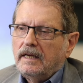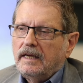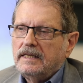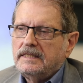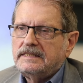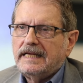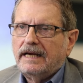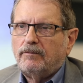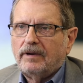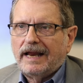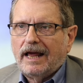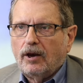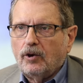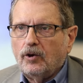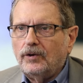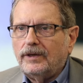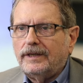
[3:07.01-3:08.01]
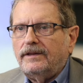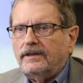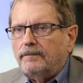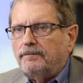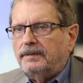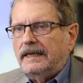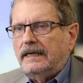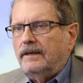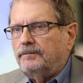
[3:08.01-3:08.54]
is that when I look at the
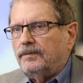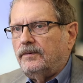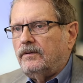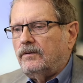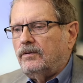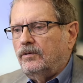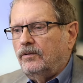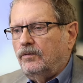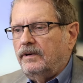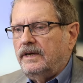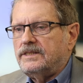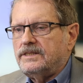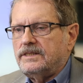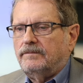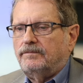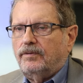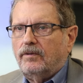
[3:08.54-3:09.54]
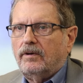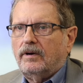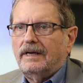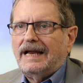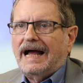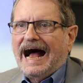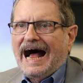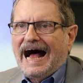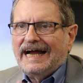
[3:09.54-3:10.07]
people who we support,
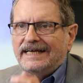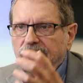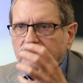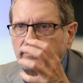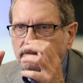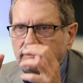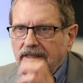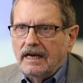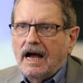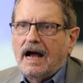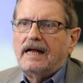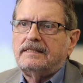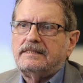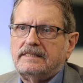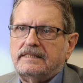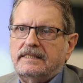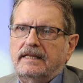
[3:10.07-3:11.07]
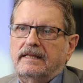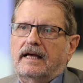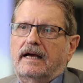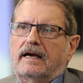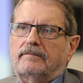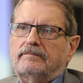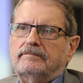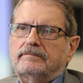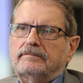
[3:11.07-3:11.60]
I do not see
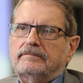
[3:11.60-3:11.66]
them,